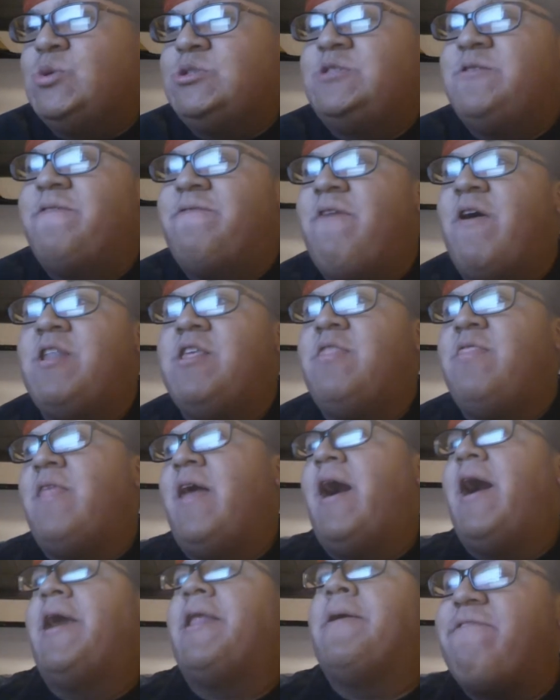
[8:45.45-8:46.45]
What's the fun in
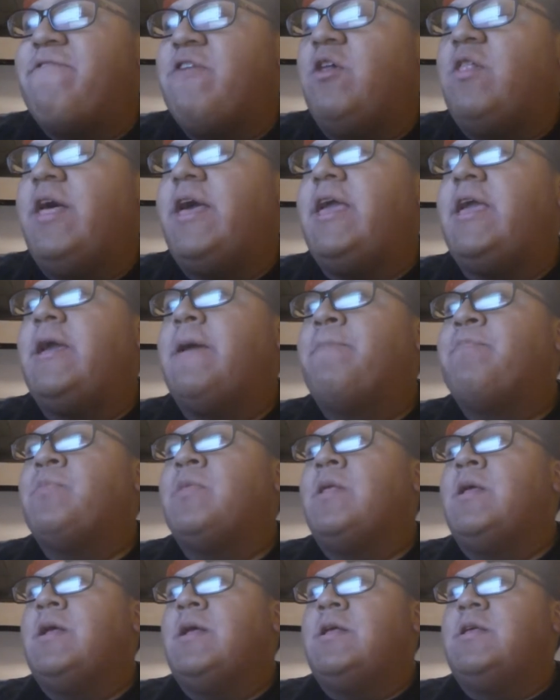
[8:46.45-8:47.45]
that? I feel like
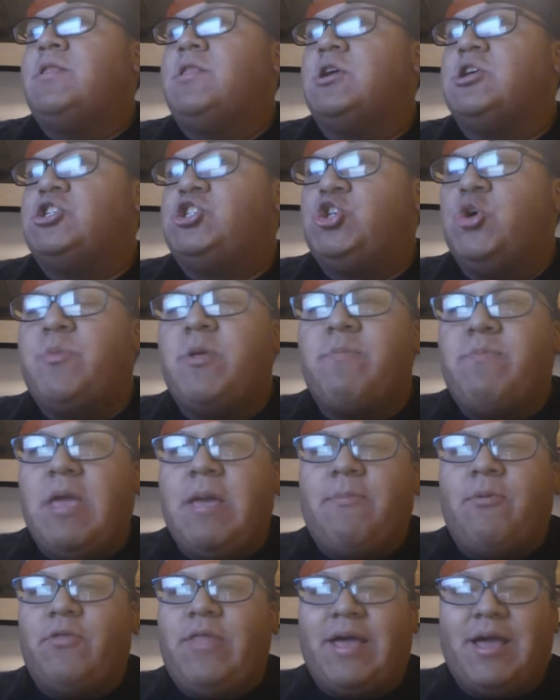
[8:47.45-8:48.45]
there's stupid
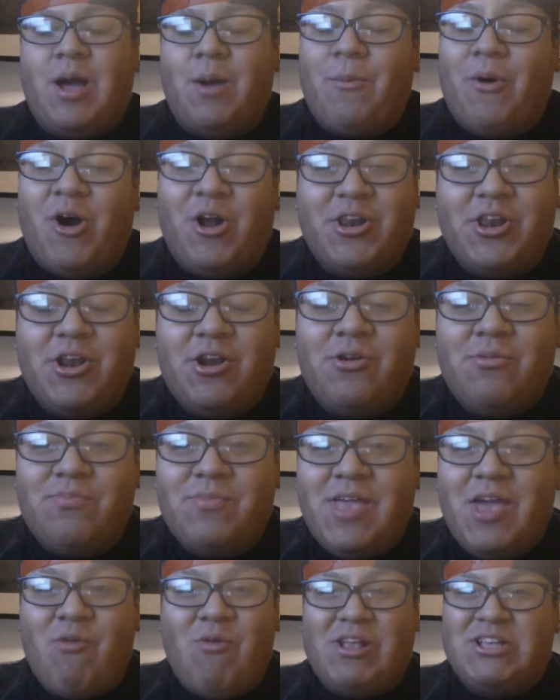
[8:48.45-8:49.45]
people that come on here
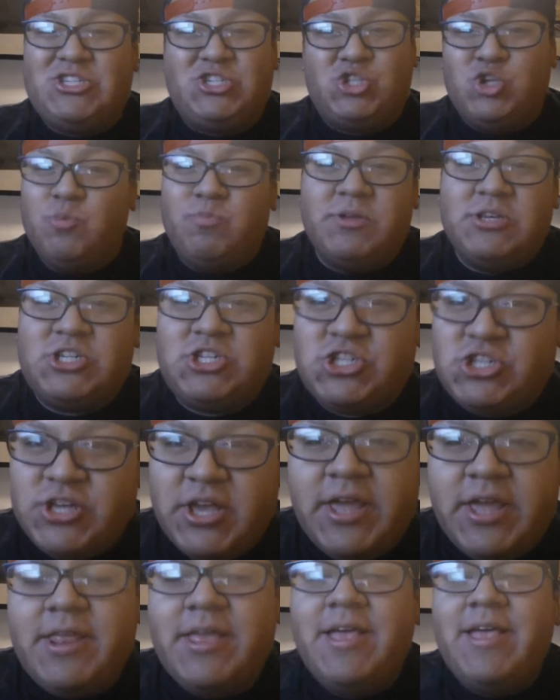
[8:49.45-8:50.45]
and like stupid
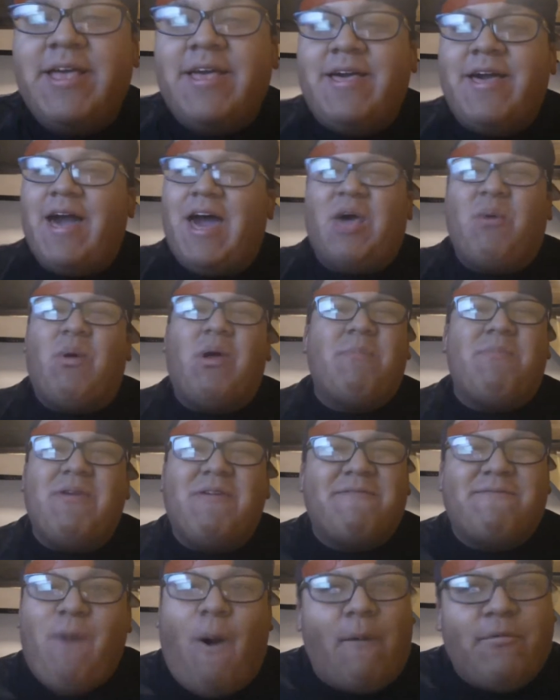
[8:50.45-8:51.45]
shit. And I don't want to
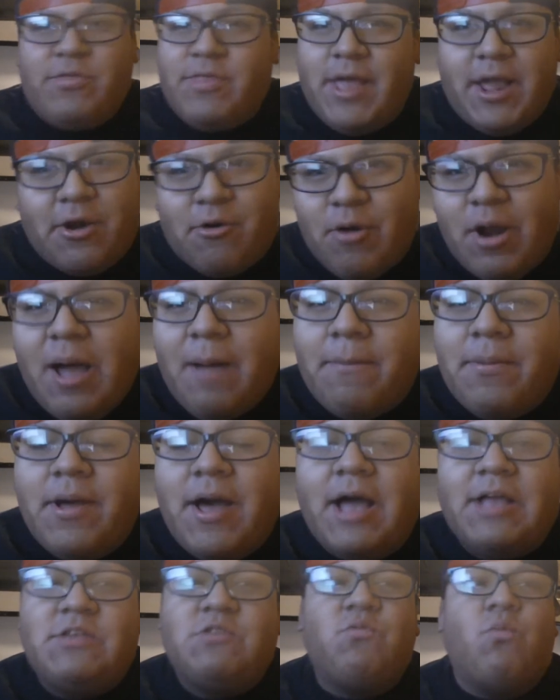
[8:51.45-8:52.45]
be involved in that crap.
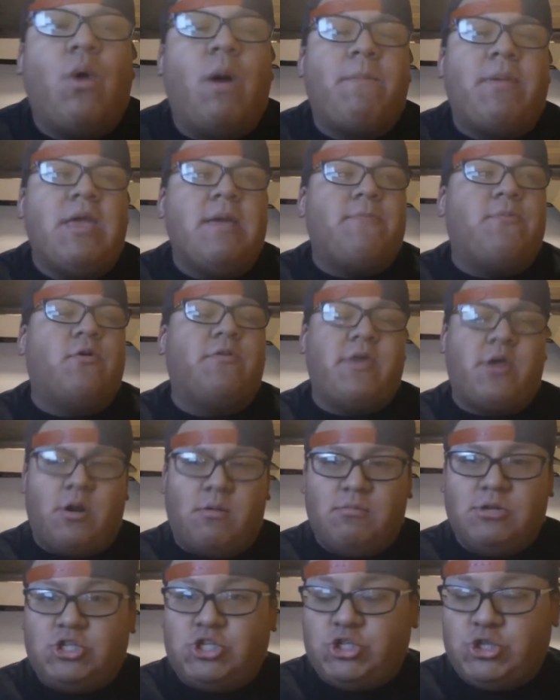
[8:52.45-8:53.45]
I just want people that
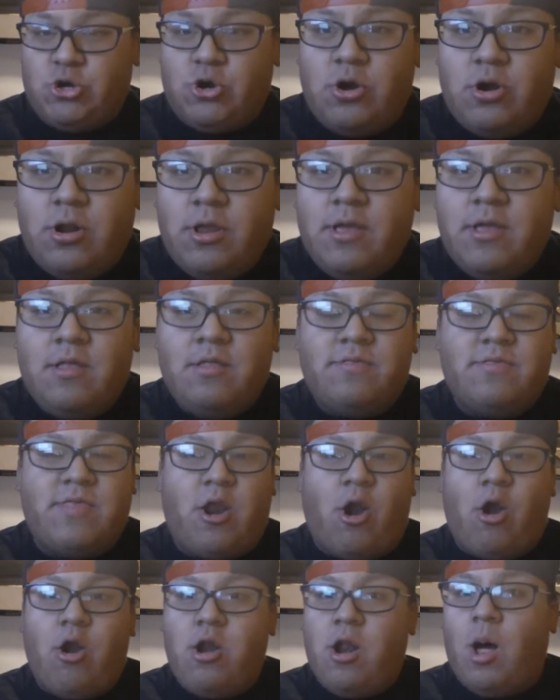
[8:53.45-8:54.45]
are mature,
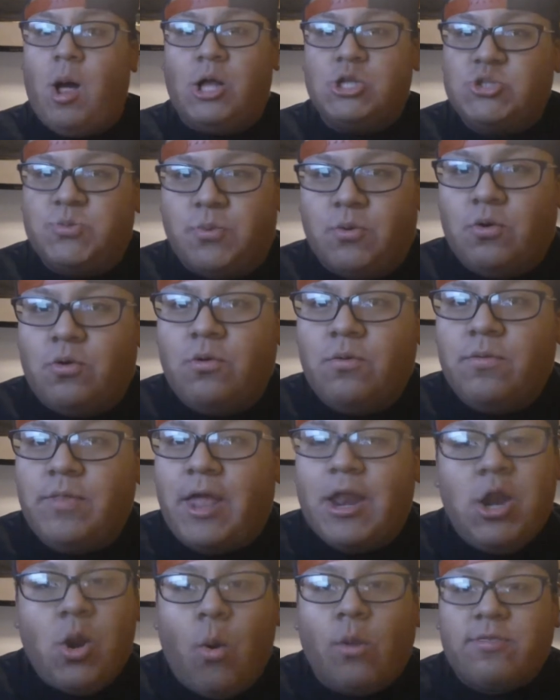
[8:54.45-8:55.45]
that are knowledgeable,
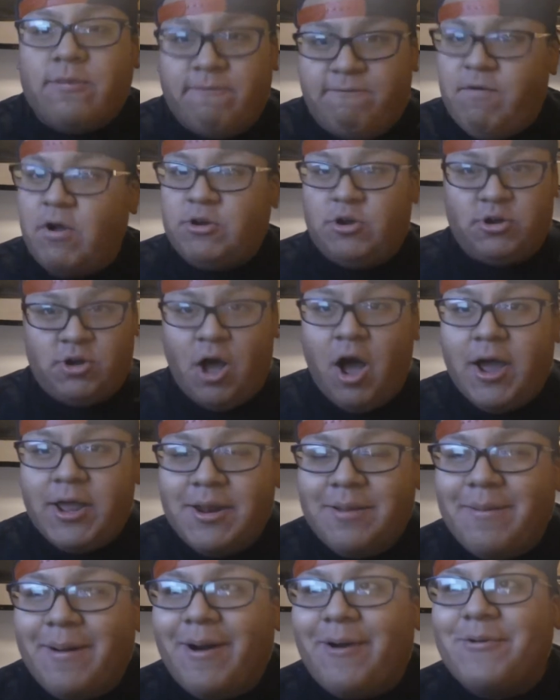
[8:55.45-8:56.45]
that know what the fuck they're
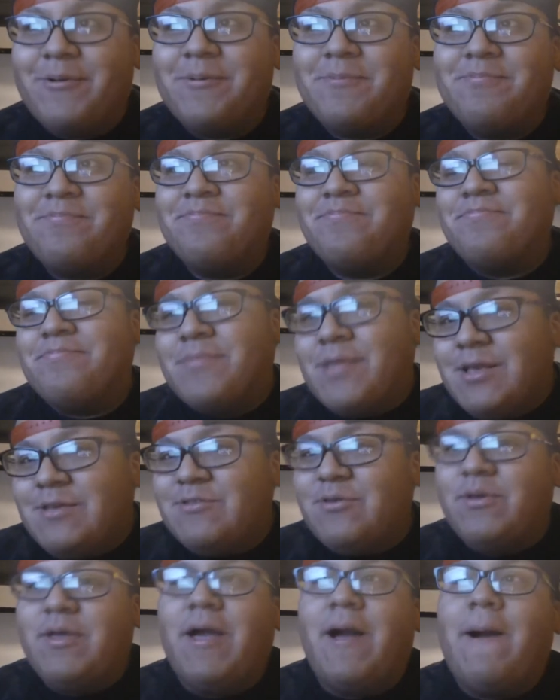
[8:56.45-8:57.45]
talking about.
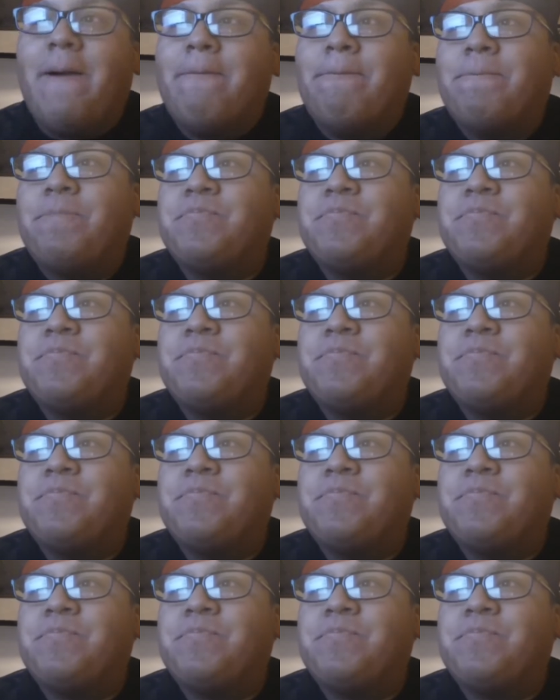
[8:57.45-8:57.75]
So yeah.